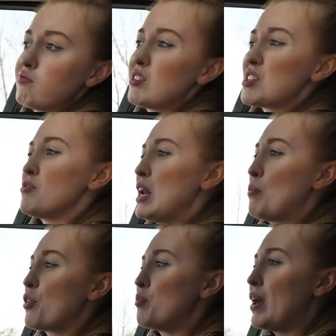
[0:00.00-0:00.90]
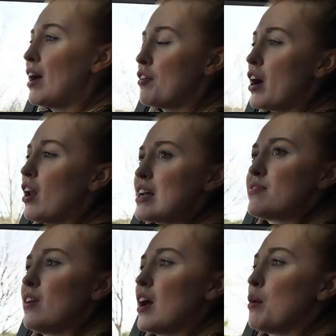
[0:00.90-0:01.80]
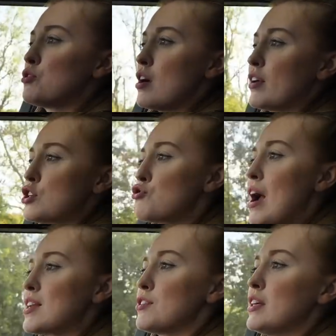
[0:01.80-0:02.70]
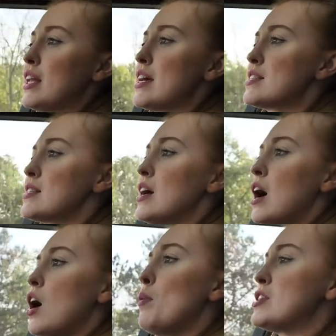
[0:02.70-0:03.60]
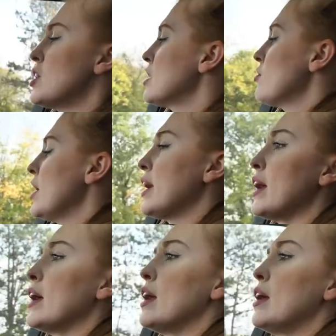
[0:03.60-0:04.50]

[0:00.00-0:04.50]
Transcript: Doesn't really bother me. I like to feel like I'm driving a tractor in this. Oh, we're turning right here?